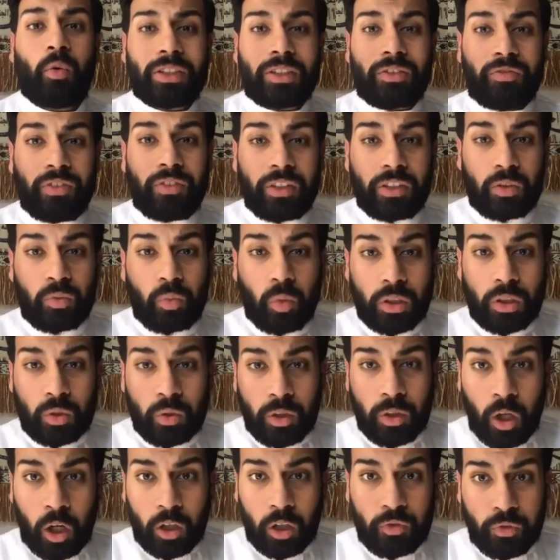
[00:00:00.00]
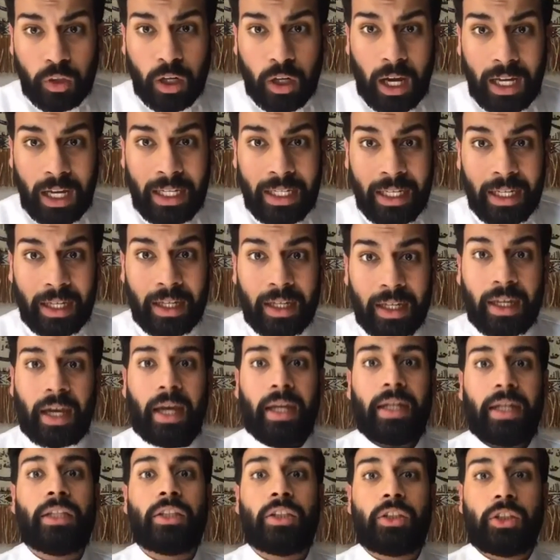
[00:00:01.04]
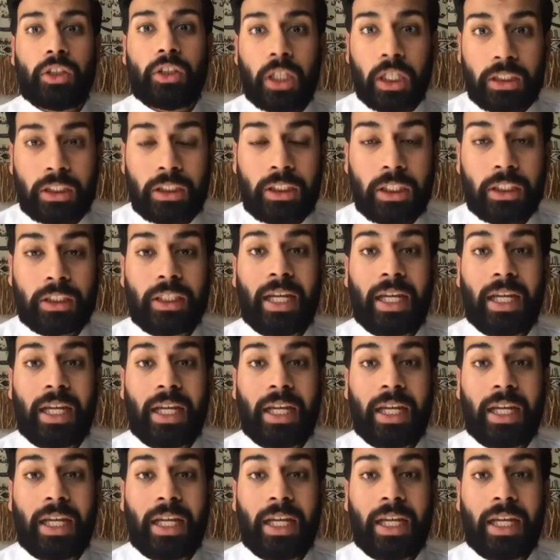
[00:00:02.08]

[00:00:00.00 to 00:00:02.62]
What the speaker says: it was not for Ali and his justice